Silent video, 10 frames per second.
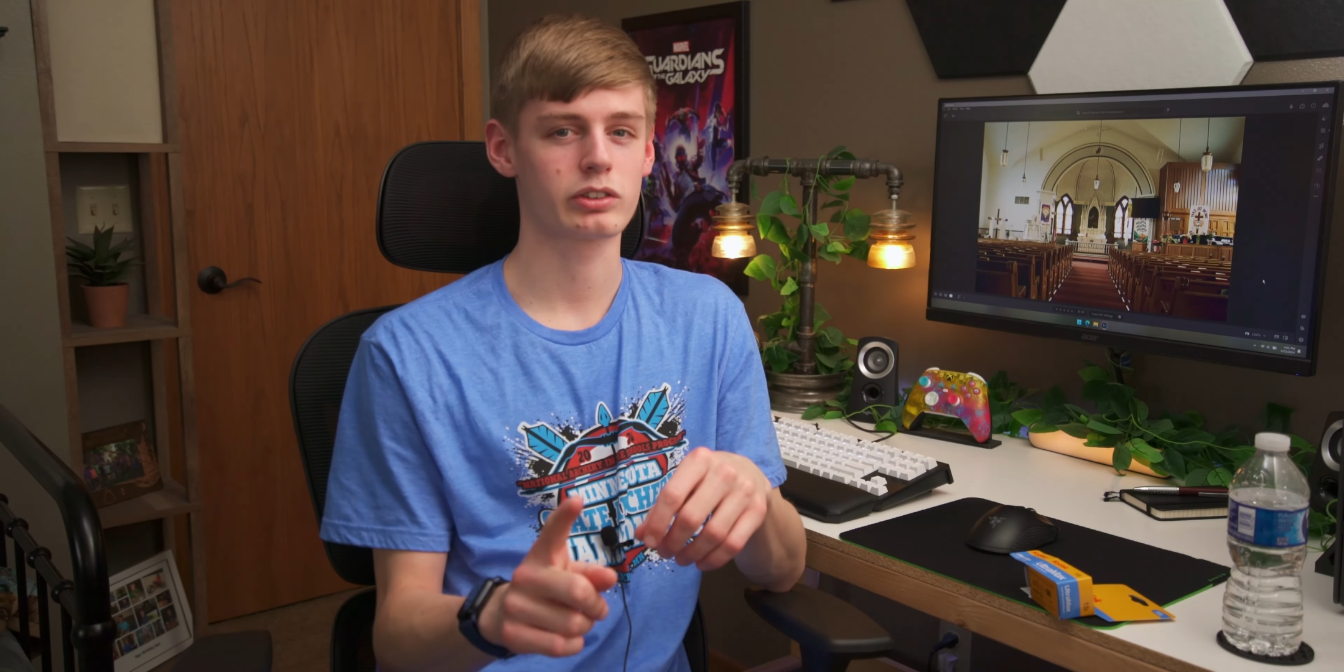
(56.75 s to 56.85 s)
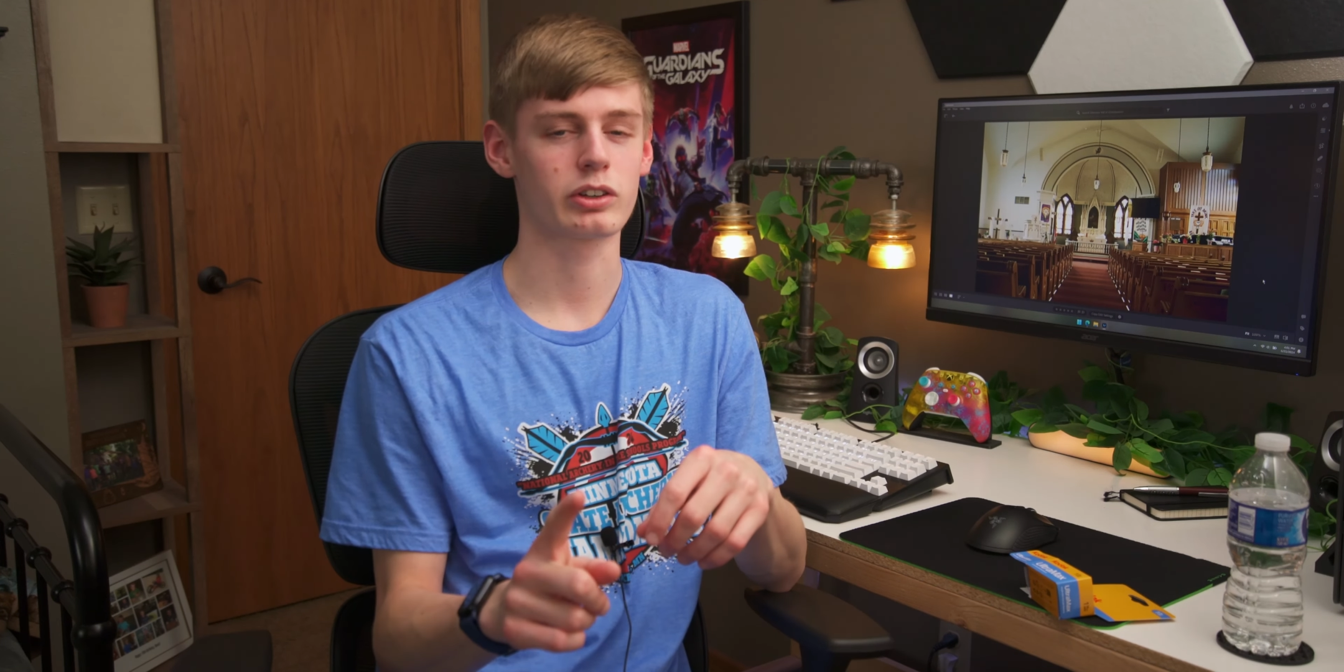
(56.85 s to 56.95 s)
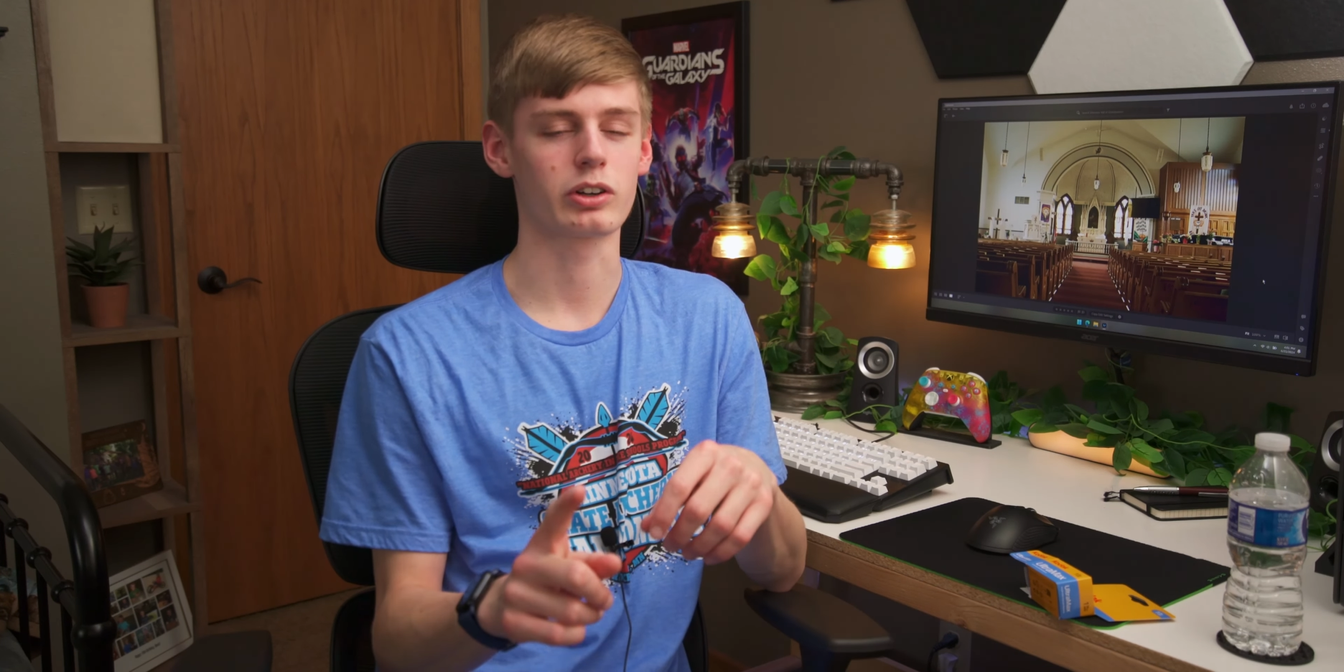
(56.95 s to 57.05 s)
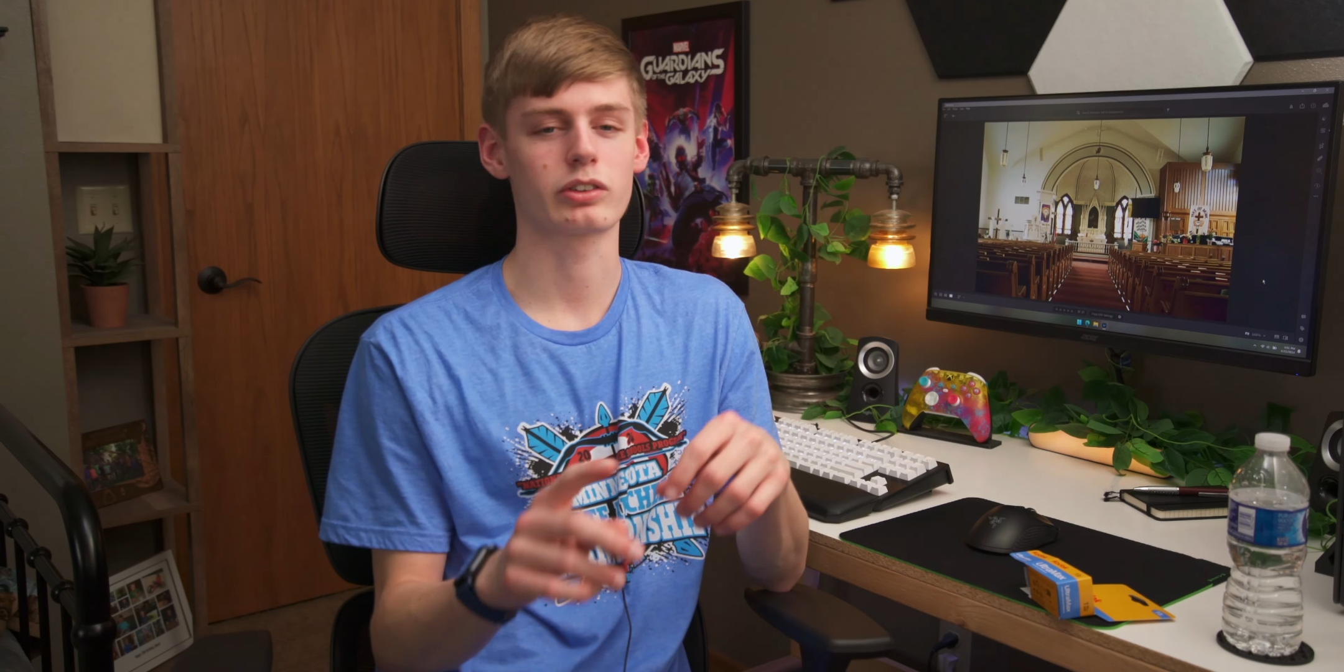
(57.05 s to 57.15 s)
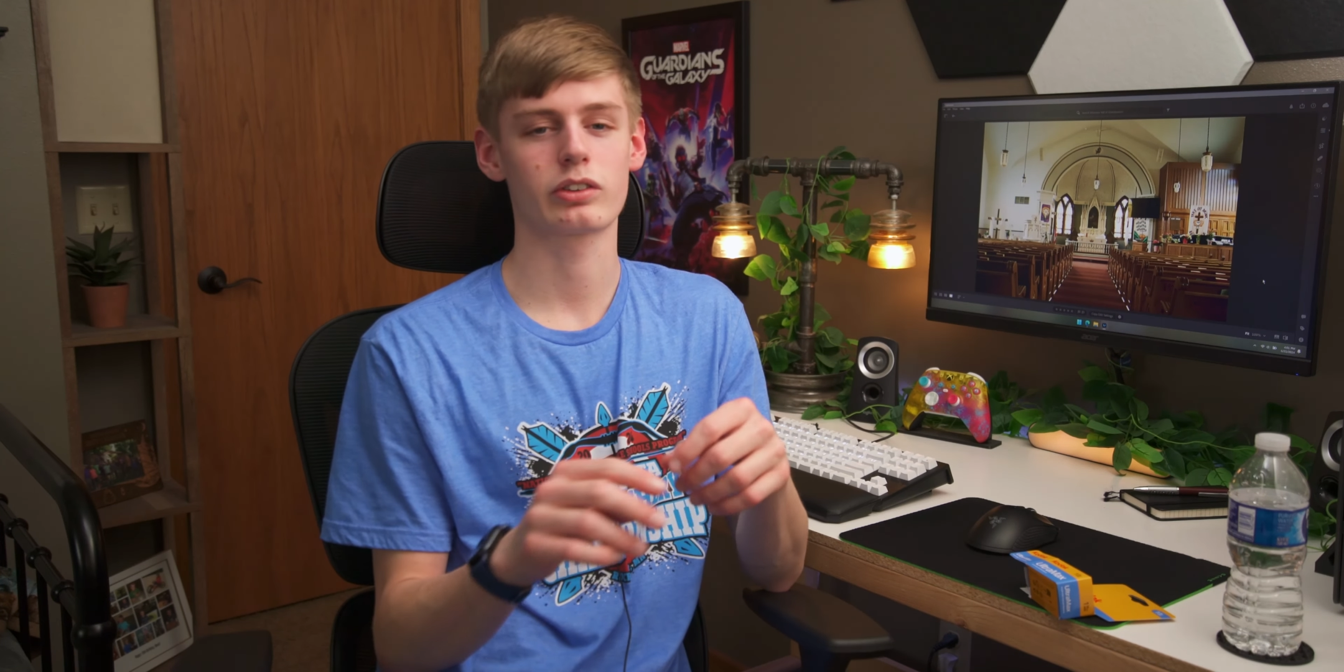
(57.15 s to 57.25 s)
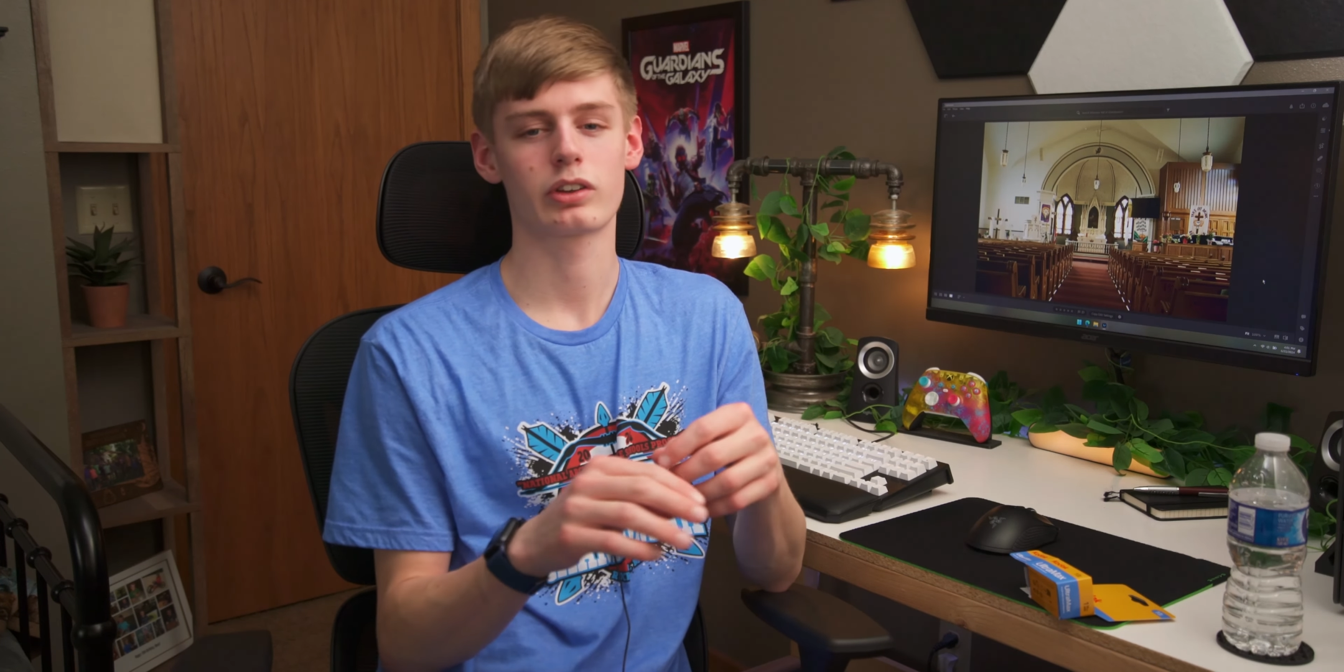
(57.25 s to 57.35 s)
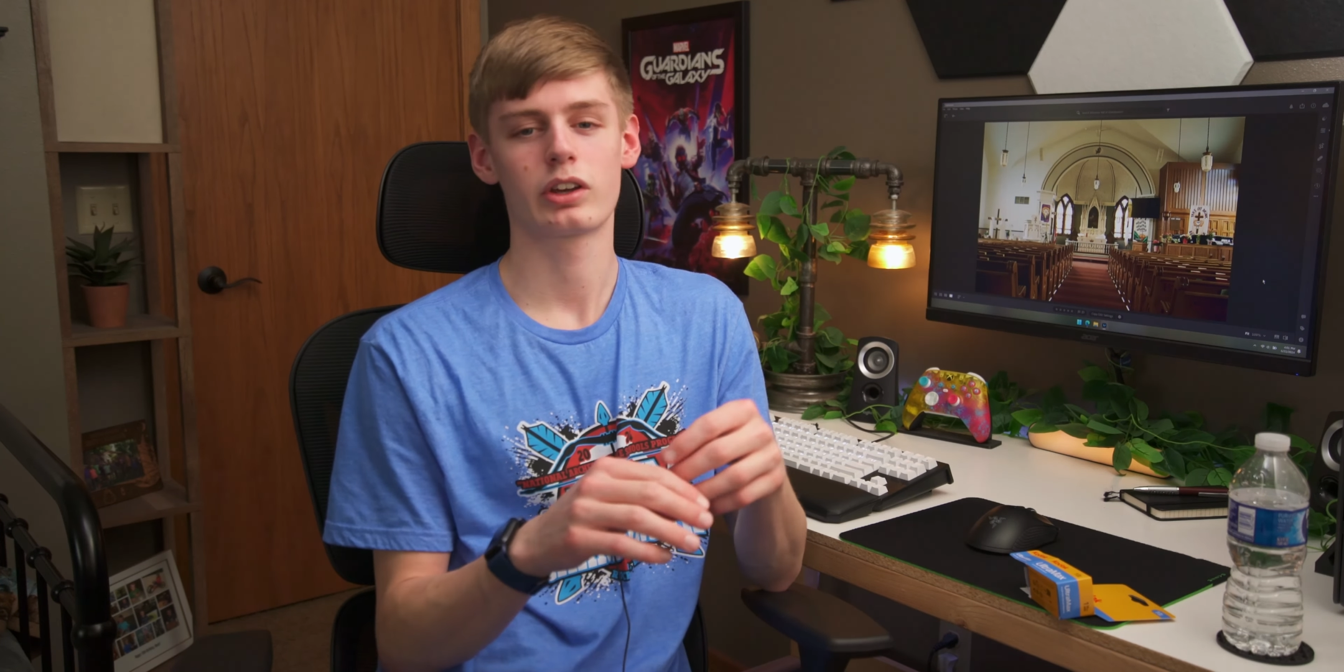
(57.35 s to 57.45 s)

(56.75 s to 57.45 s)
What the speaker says: starts,